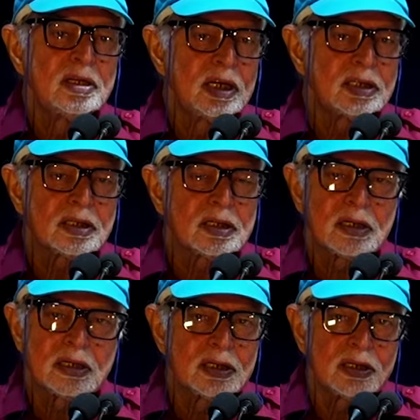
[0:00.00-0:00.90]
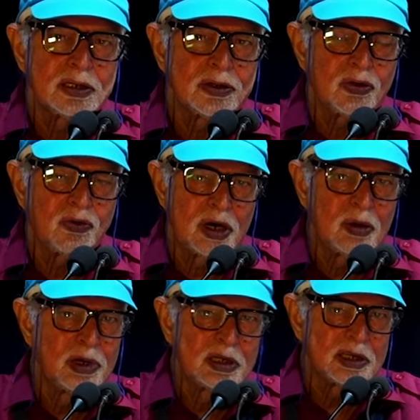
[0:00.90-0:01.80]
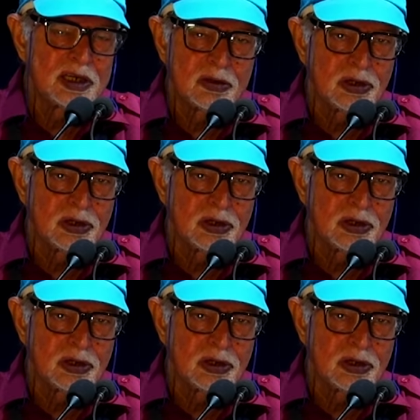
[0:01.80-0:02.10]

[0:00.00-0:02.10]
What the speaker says: just 1 month and